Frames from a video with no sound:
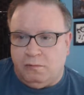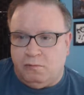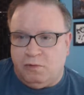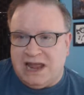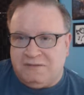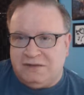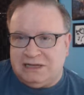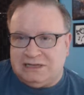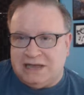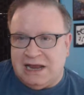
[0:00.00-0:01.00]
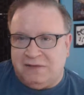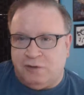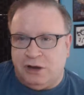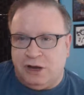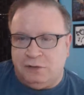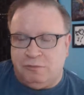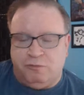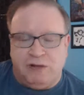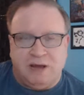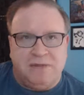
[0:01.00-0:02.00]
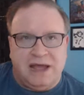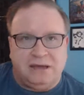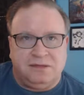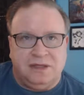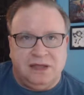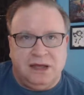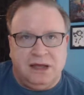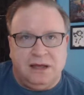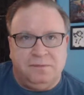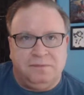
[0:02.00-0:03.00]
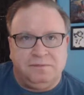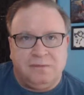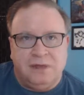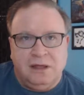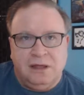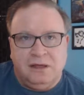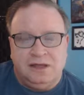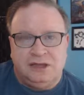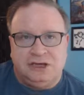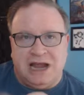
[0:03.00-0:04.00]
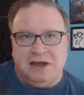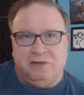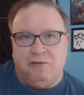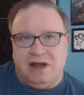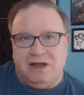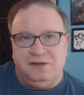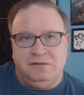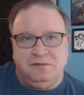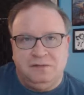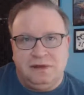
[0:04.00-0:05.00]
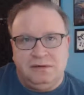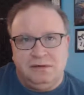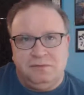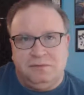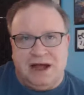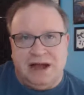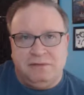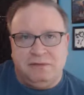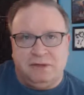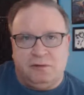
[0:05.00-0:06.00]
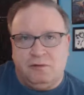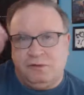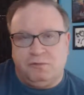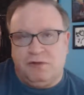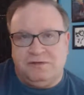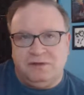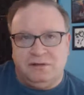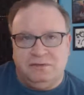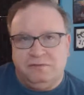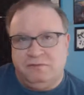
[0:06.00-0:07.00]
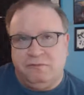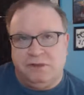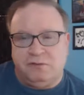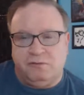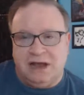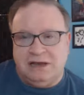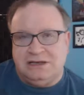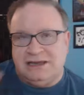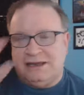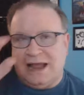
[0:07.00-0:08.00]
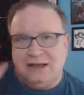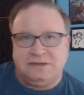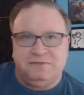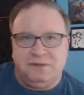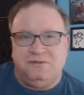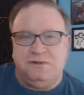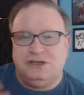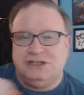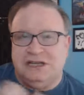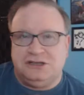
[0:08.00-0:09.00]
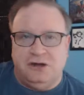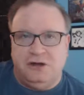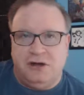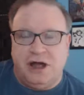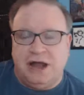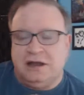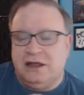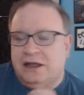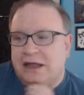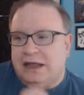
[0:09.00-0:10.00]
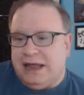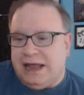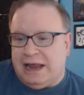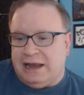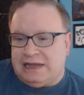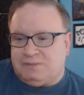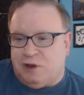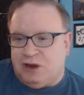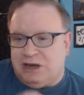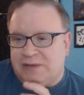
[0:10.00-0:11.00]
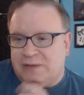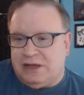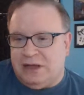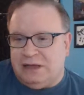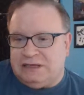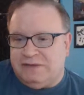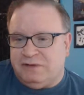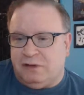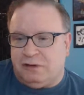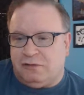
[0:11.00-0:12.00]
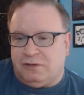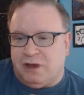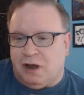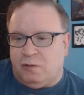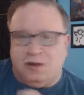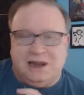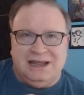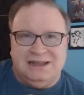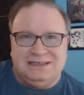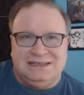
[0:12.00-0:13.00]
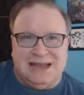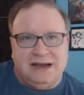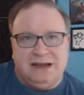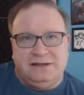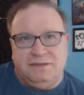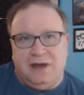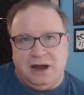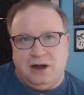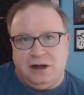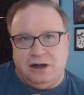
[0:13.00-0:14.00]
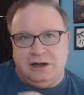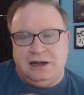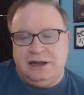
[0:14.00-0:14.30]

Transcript: we haven't decided if we're going to bring back the giant Raven body with the Quoth the Raven with the red text from the first season or not. And that's partly because even though the artwork is technically my art,